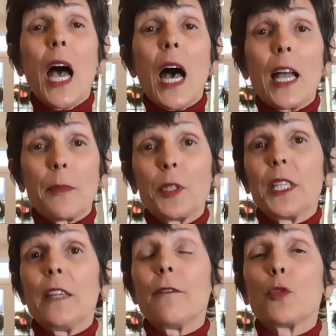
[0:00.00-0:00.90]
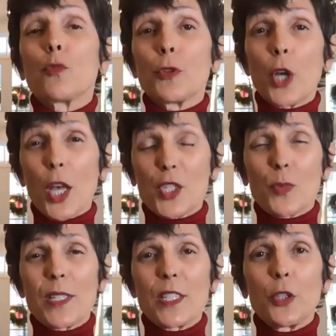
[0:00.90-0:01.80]
I believe in root cause
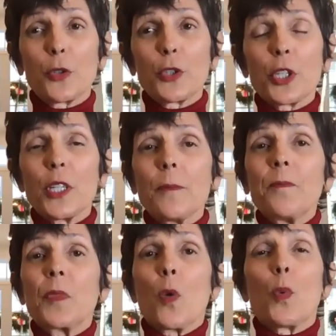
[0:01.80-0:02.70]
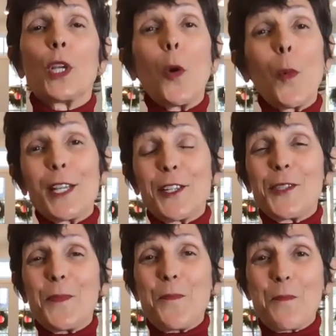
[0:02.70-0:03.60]
resolution. We don't want to
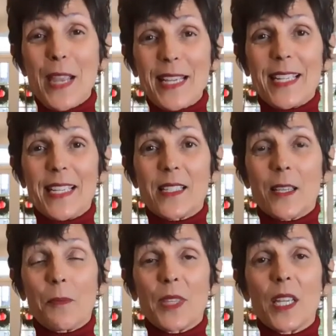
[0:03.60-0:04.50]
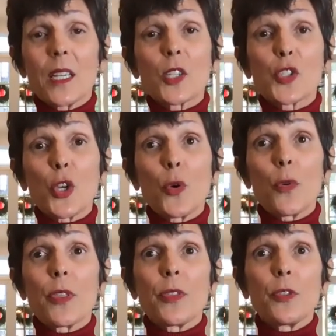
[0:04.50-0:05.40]
just Band-Aid something.
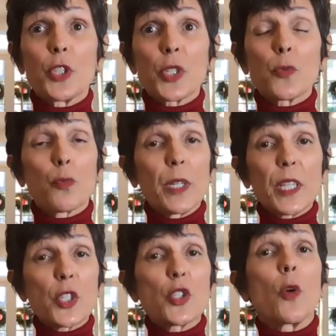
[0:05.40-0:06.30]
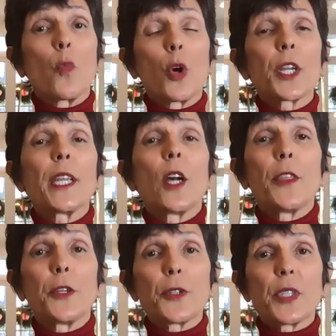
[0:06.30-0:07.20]
So just really start working
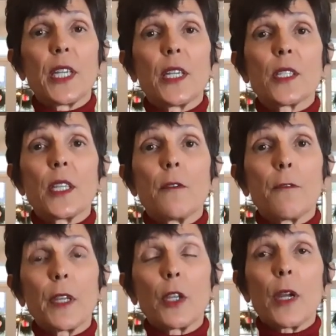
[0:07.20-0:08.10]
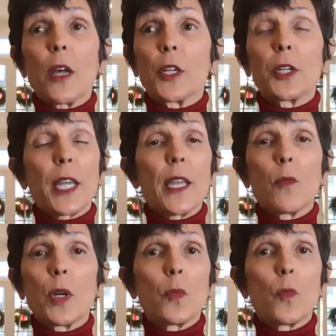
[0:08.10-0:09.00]
on those things and figure out, okay,
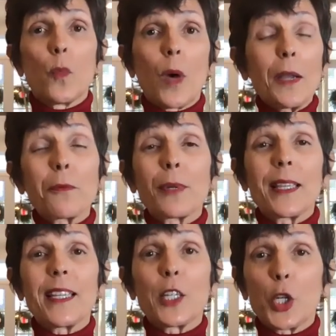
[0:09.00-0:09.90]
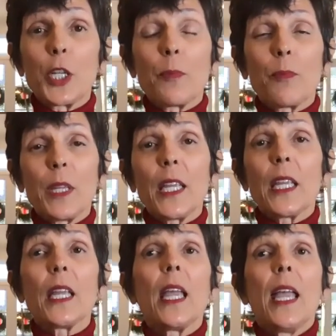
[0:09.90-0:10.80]
what really could it
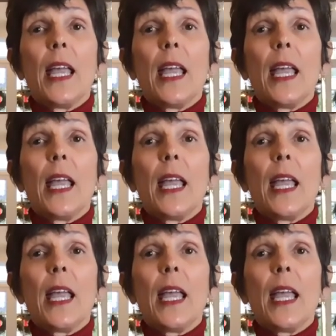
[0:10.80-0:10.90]
be?